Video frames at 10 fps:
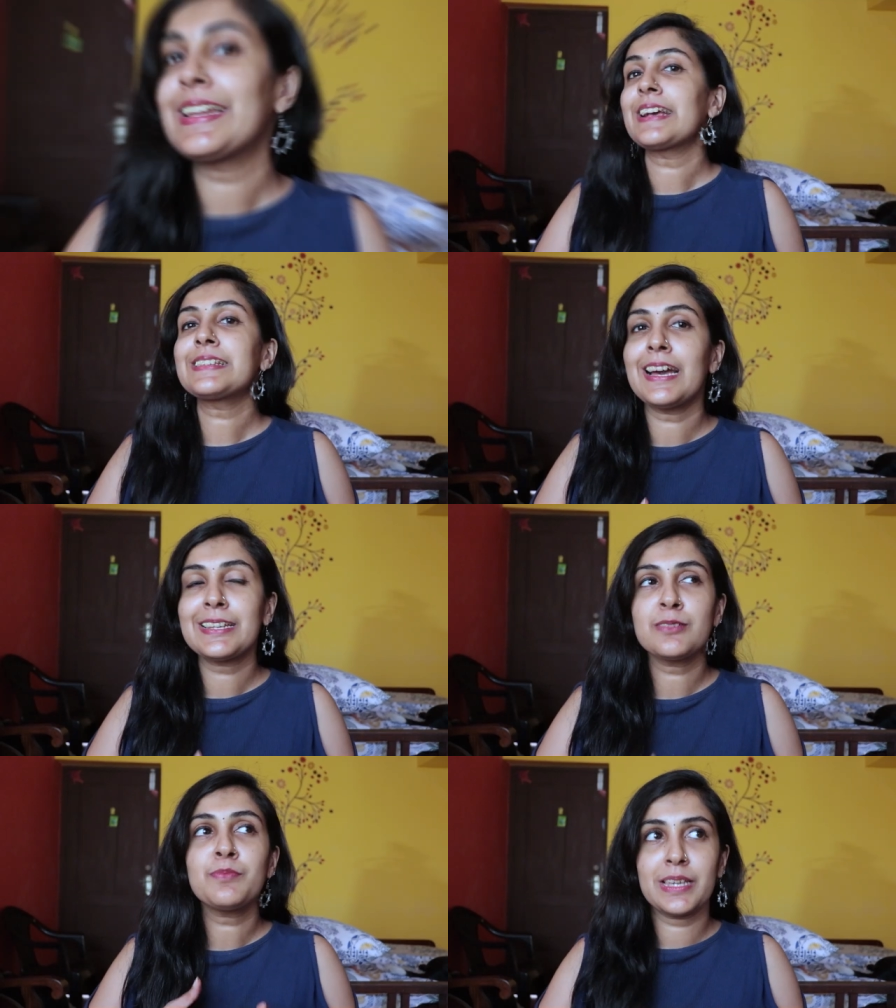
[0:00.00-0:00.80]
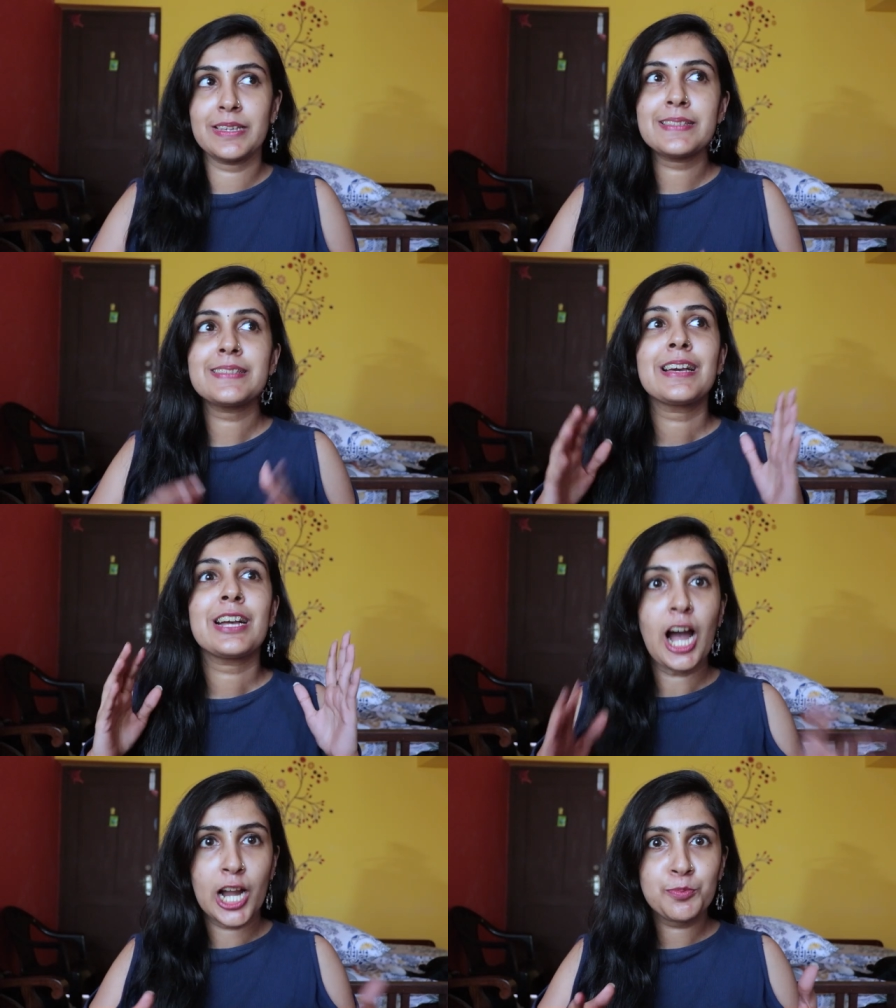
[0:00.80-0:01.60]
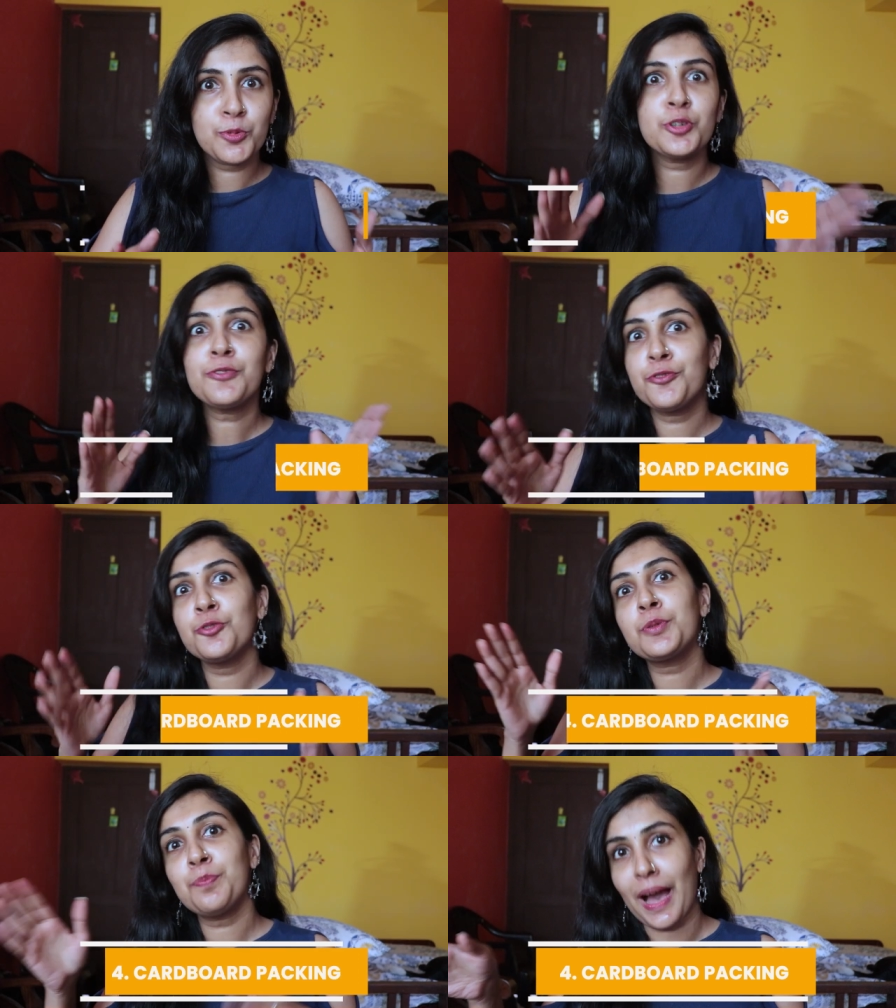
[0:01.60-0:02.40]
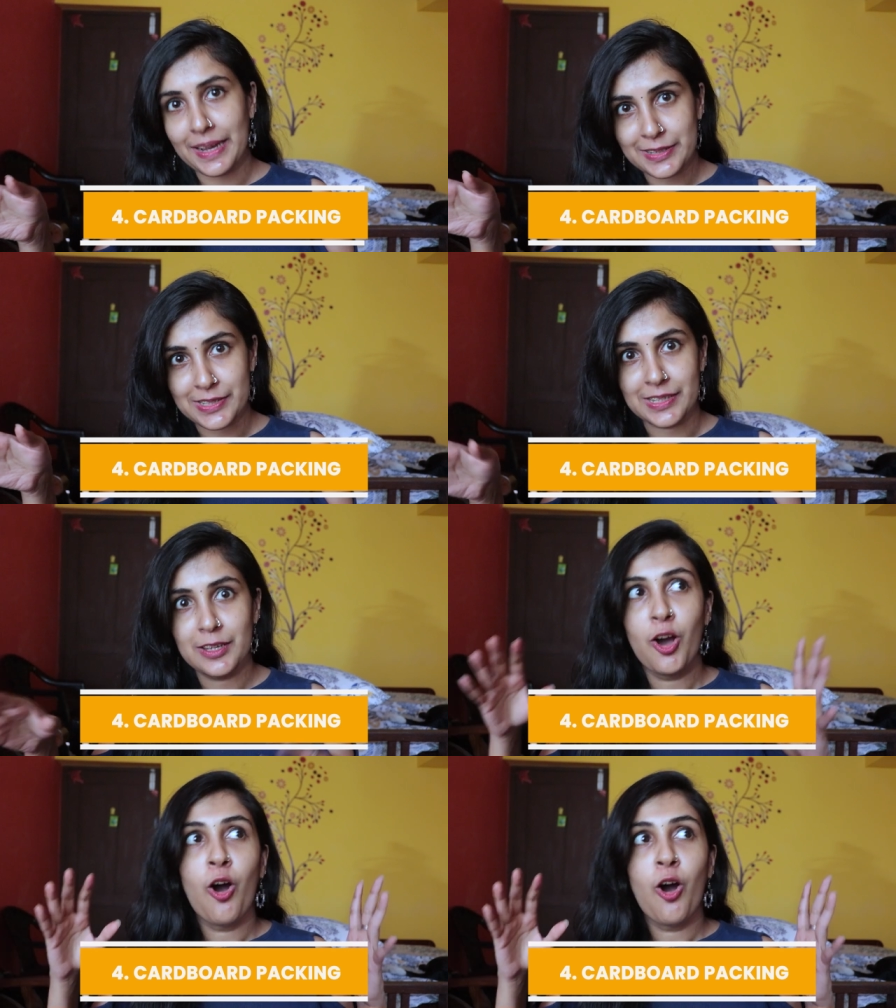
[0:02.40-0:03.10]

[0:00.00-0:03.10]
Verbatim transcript: The next item is cardboard food packaging.